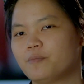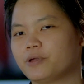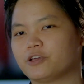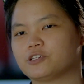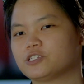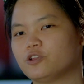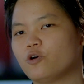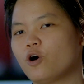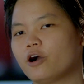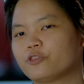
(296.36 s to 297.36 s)
because
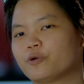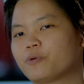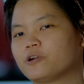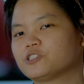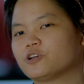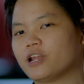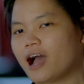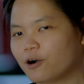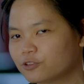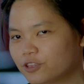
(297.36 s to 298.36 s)
no other person
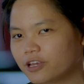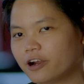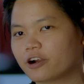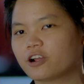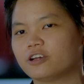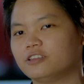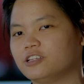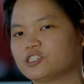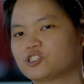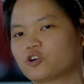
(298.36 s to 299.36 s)
out there could
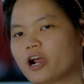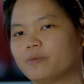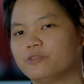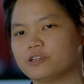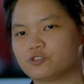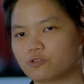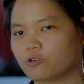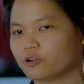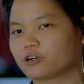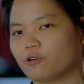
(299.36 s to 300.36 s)
describe this
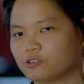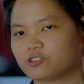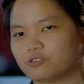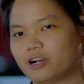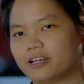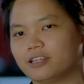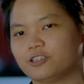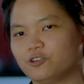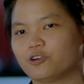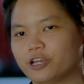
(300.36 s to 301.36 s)
roller coaster ride that
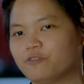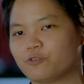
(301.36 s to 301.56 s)
you're in